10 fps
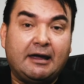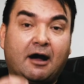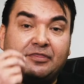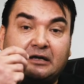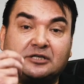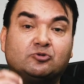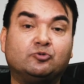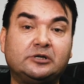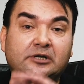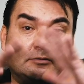I think it's
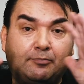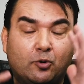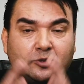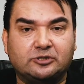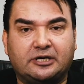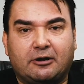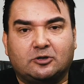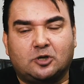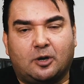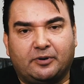really important to get
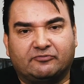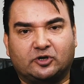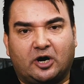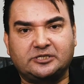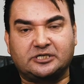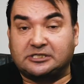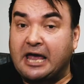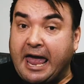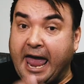on top of crisis